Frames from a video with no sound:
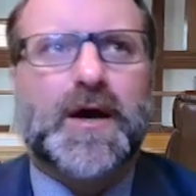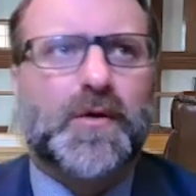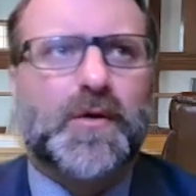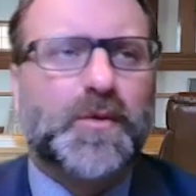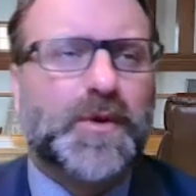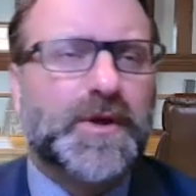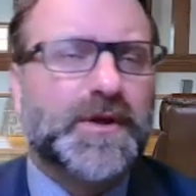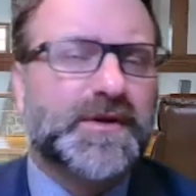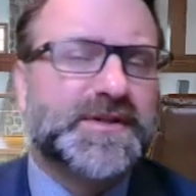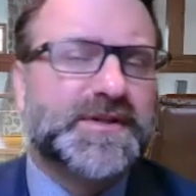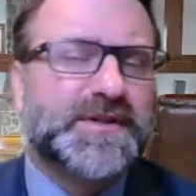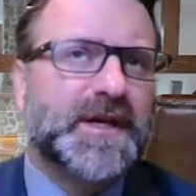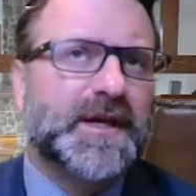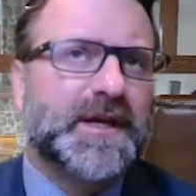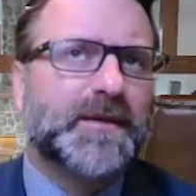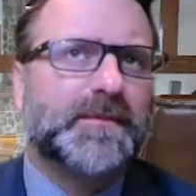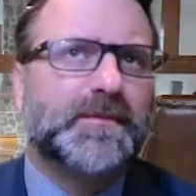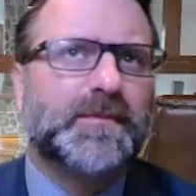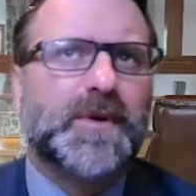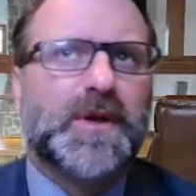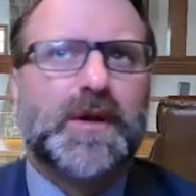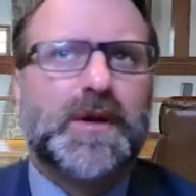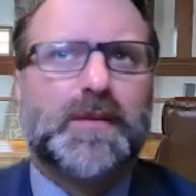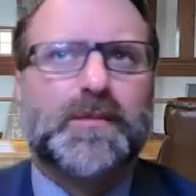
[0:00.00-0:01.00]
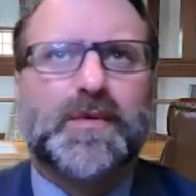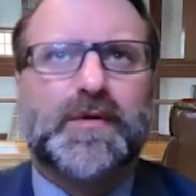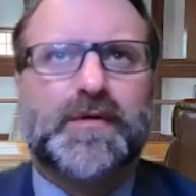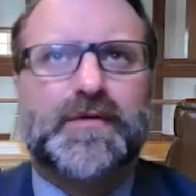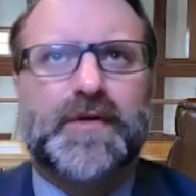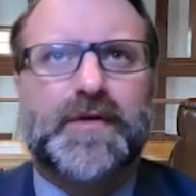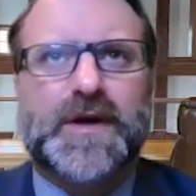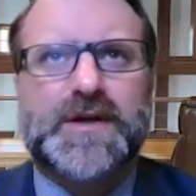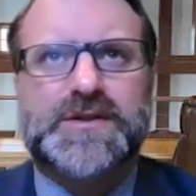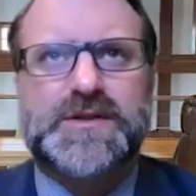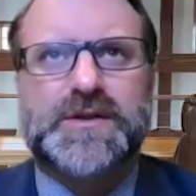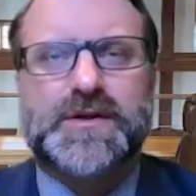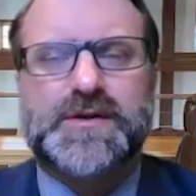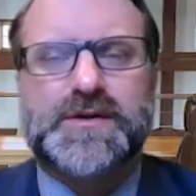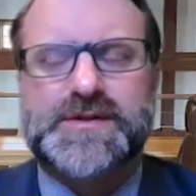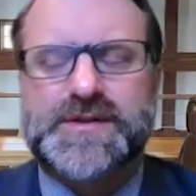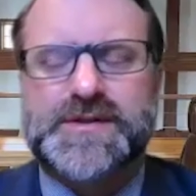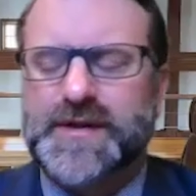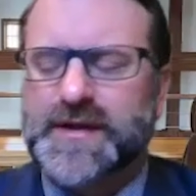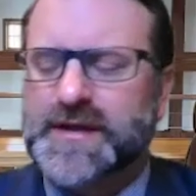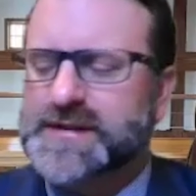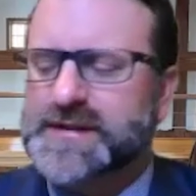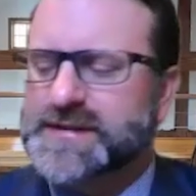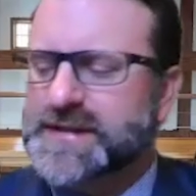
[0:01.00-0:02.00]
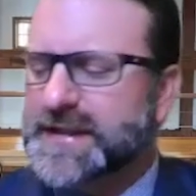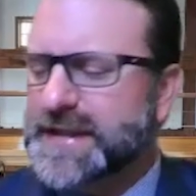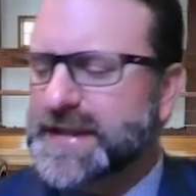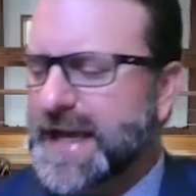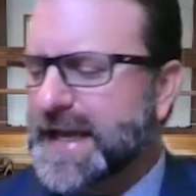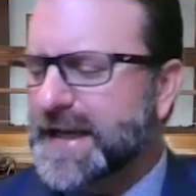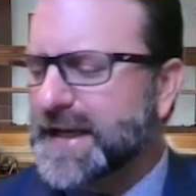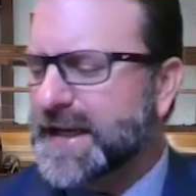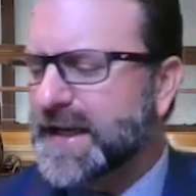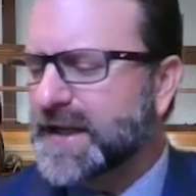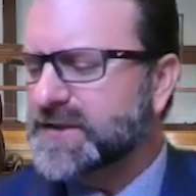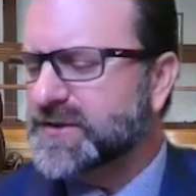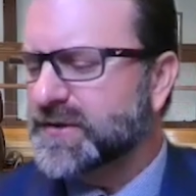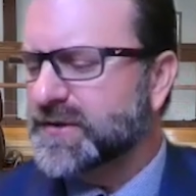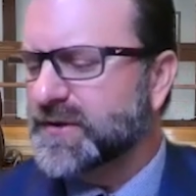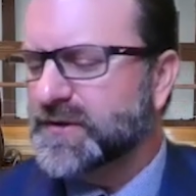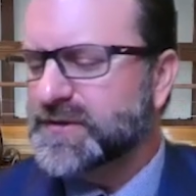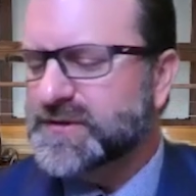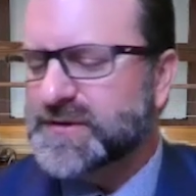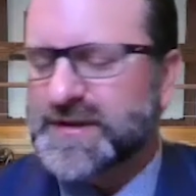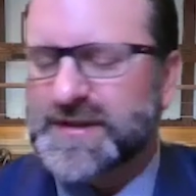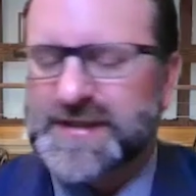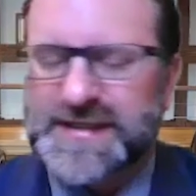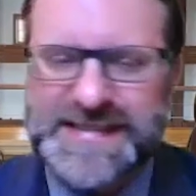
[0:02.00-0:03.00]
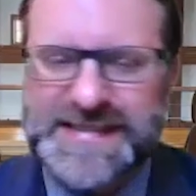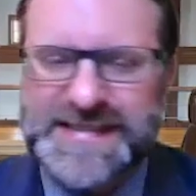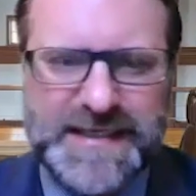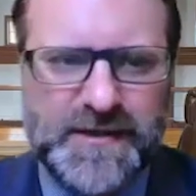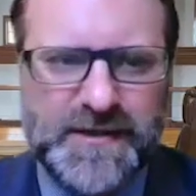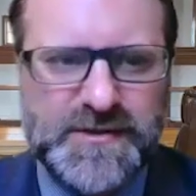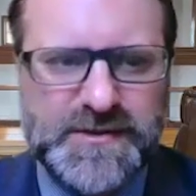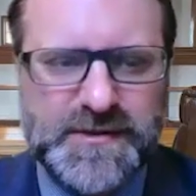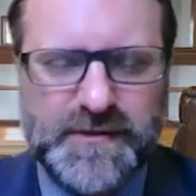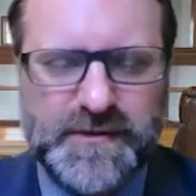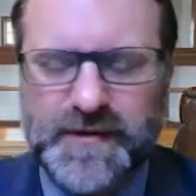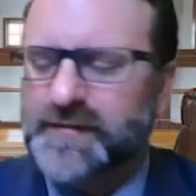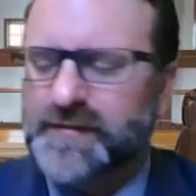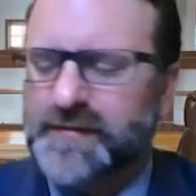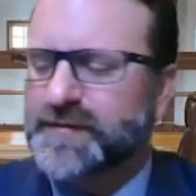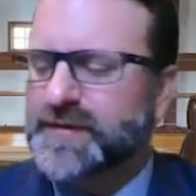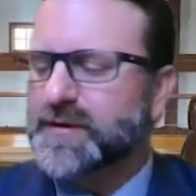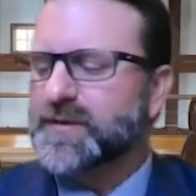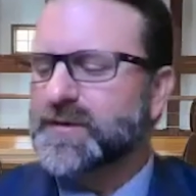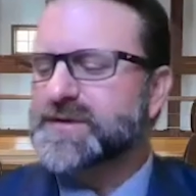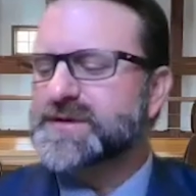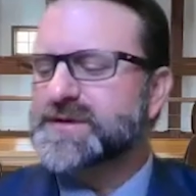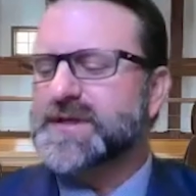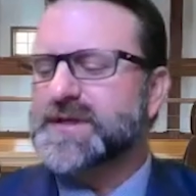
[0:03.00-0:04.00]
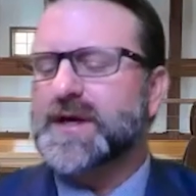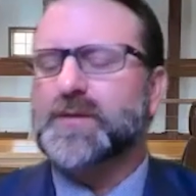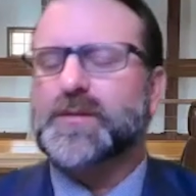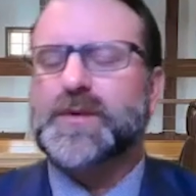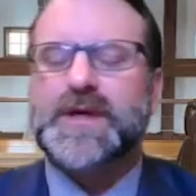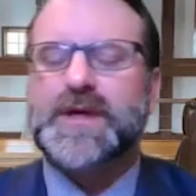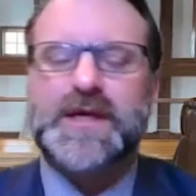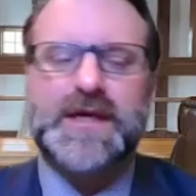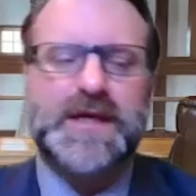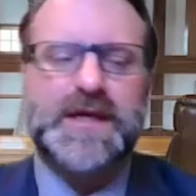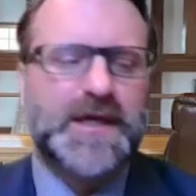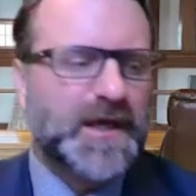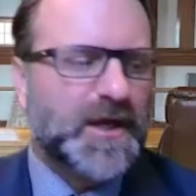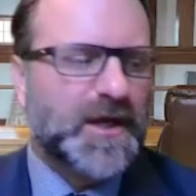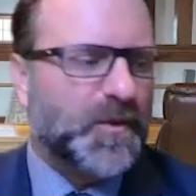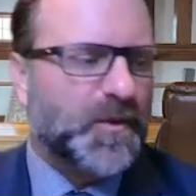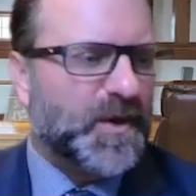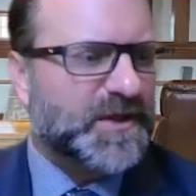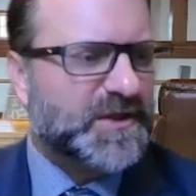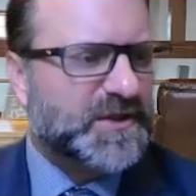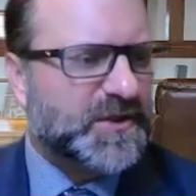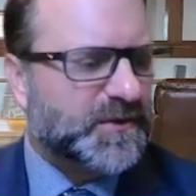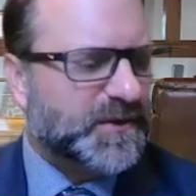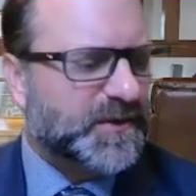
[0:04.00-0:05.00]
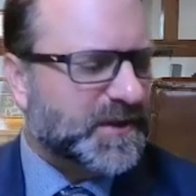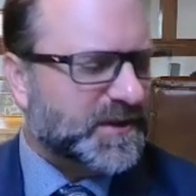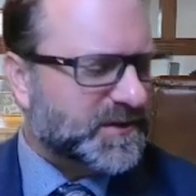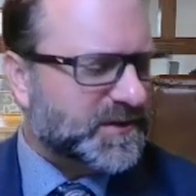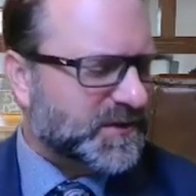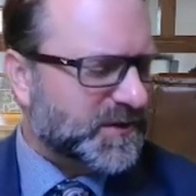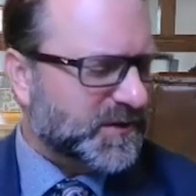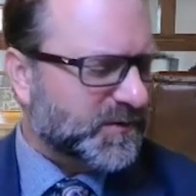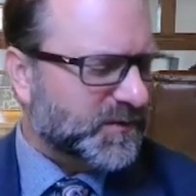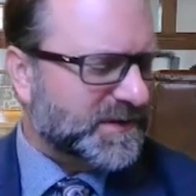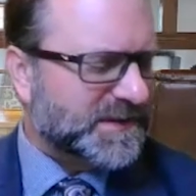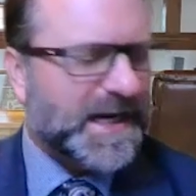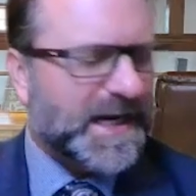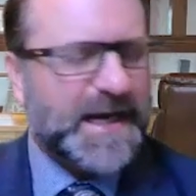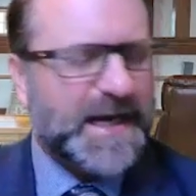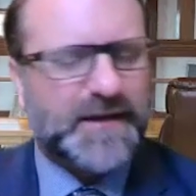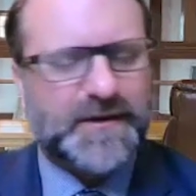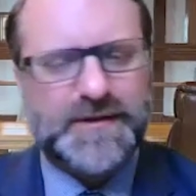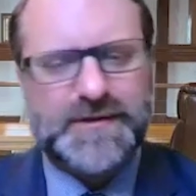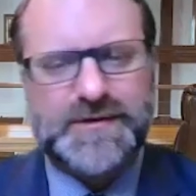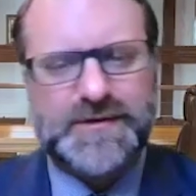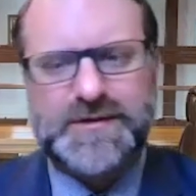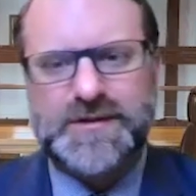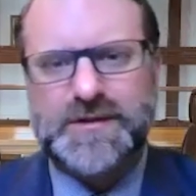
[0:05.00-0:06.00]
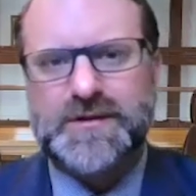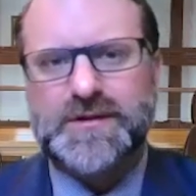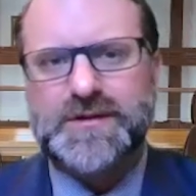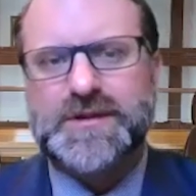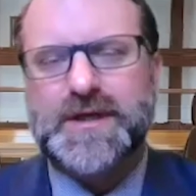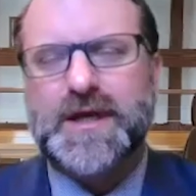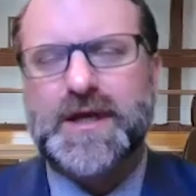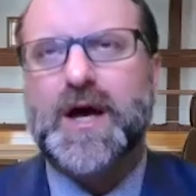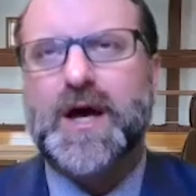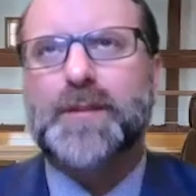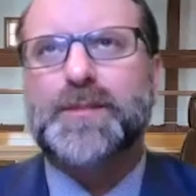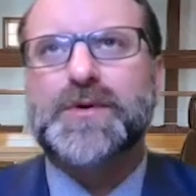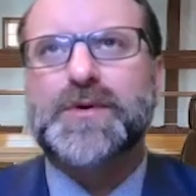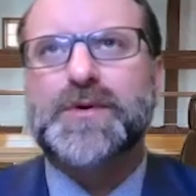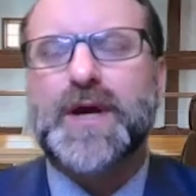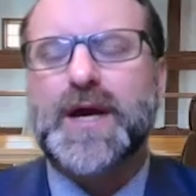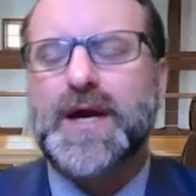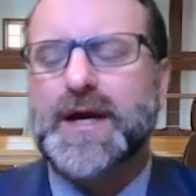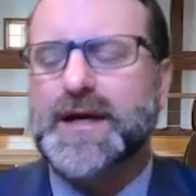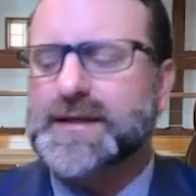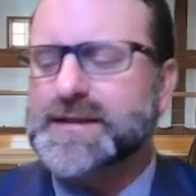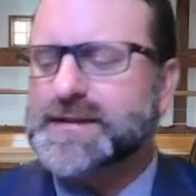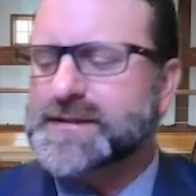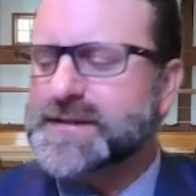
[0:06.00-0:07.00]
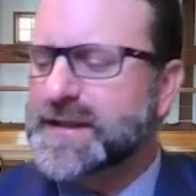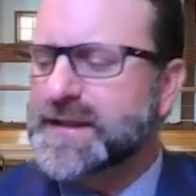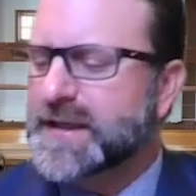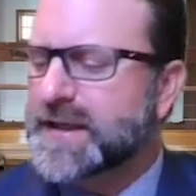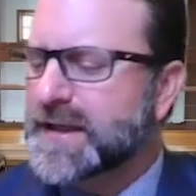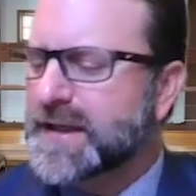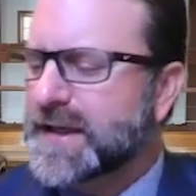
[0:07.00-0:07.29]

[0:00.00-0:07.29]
real estate professionals, things of that nature. Those are the centers of influence that we tune into and dial into to help you guys.